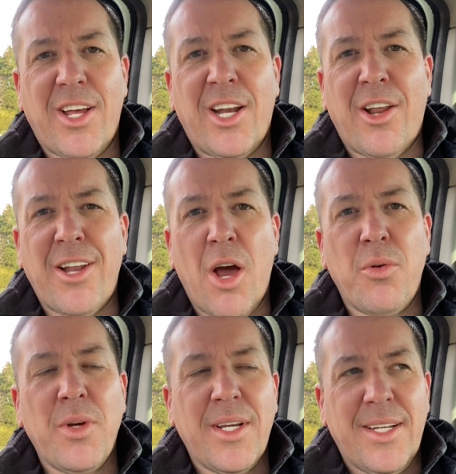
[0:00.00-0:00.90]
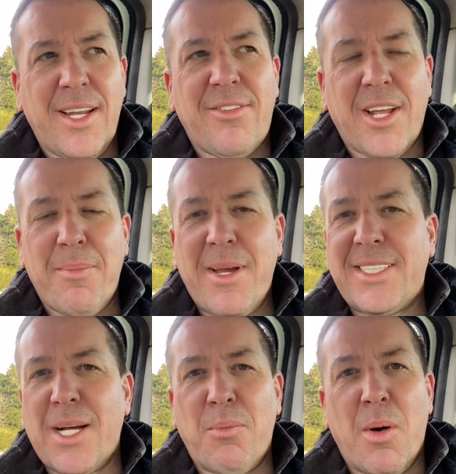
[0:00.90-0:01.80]
and I know there's going to be
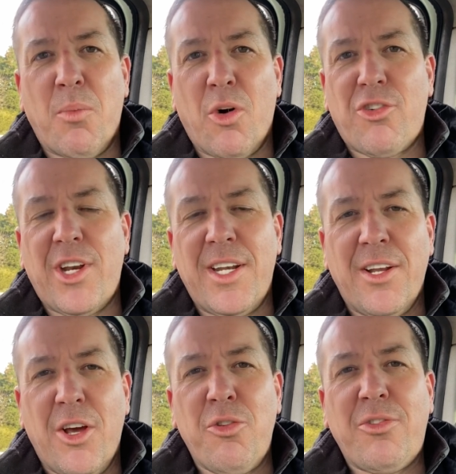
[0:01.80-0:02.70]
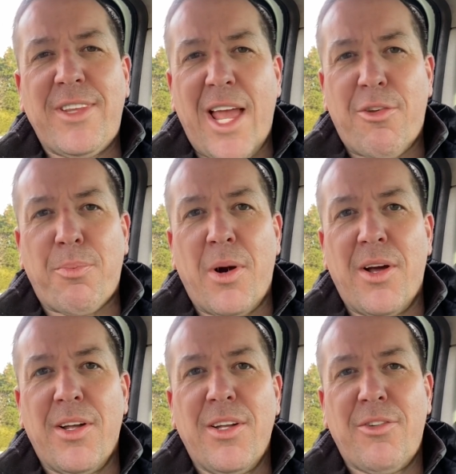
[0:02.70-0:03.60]
someone watching who's desperate
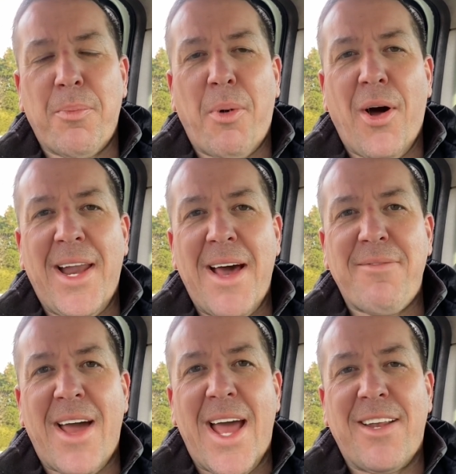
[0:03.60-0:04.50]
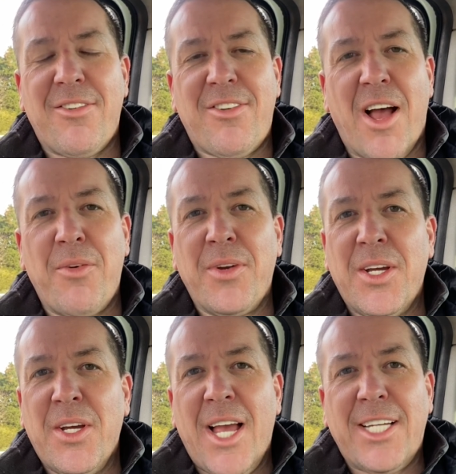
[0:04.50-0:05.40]
to buy that van. So
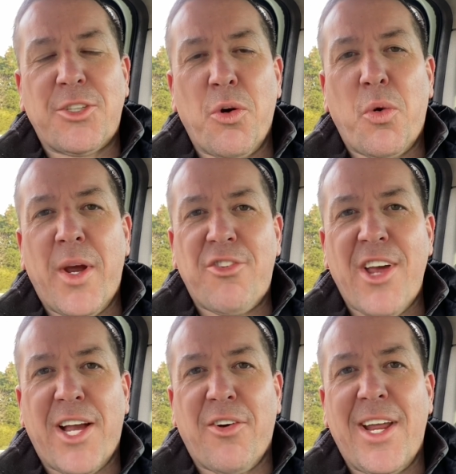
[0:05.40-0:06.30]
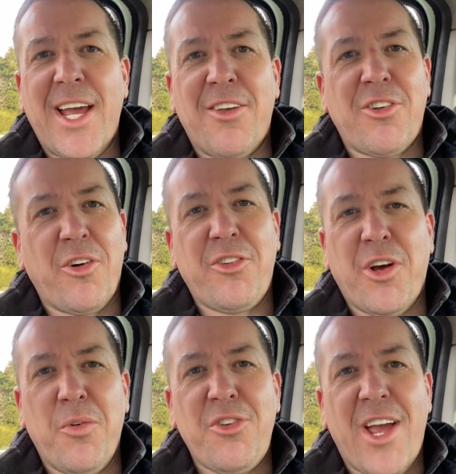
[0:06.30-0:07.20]
let's do a quick check on it. As long as it
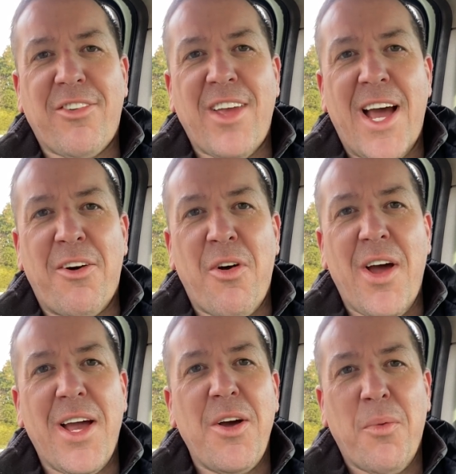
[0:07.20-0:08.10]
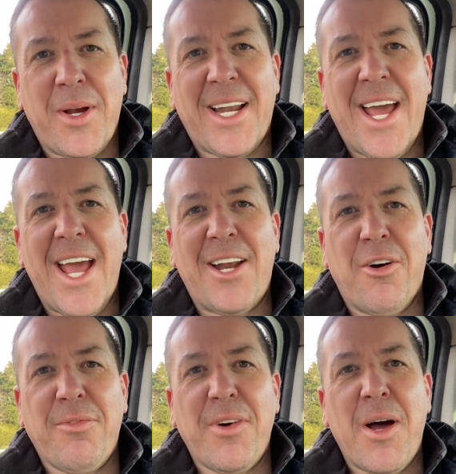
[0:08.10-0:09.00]
all checks out all right, we're going to head
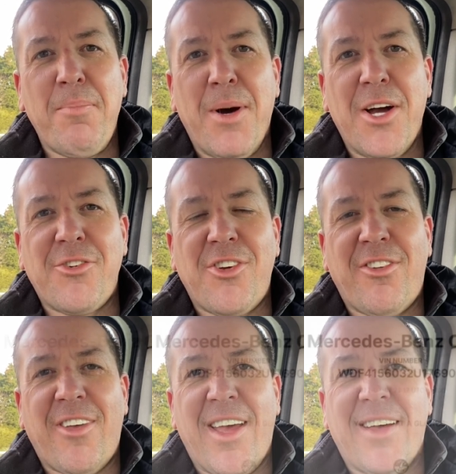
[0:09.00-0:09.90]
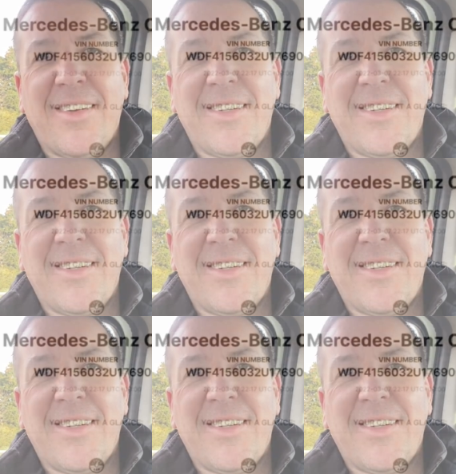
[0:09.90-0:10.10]
off and purchase it. I've